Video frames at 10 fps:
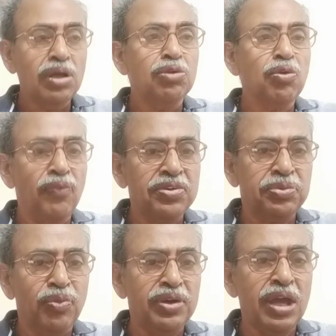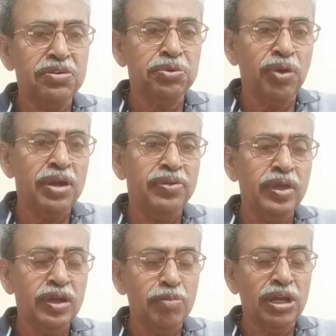So first one has to write the
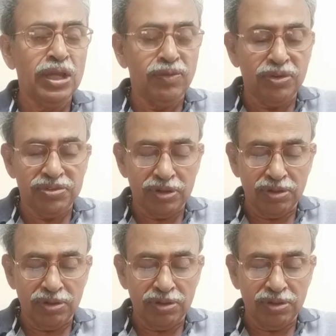chemical equation.